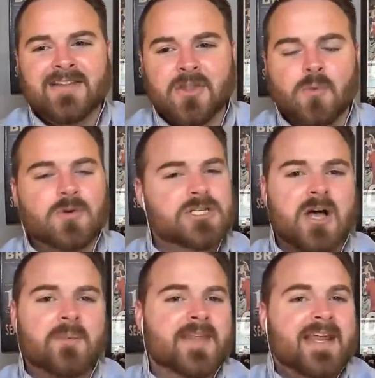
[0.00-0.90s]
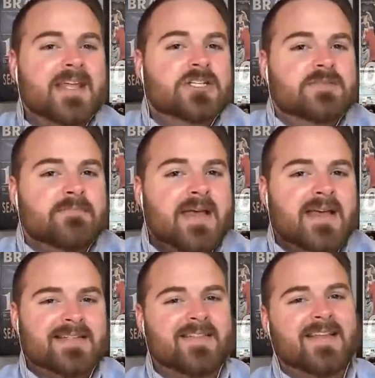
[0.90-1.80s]
There were some that he just
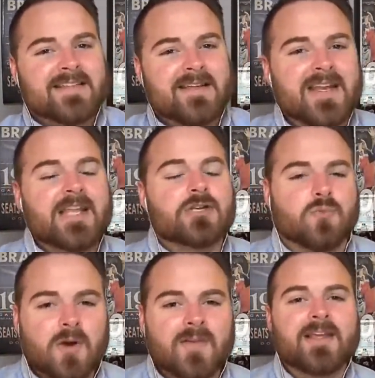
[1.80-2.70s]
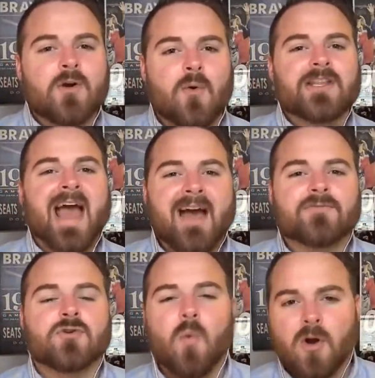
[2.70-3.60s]
missed, and that's something he's really going to have
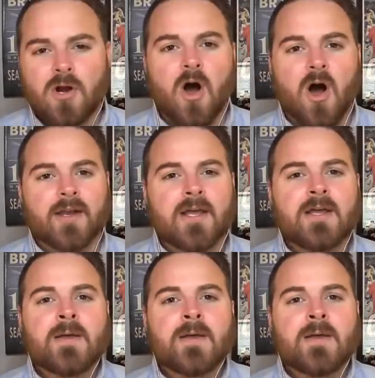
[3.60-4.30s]
to work on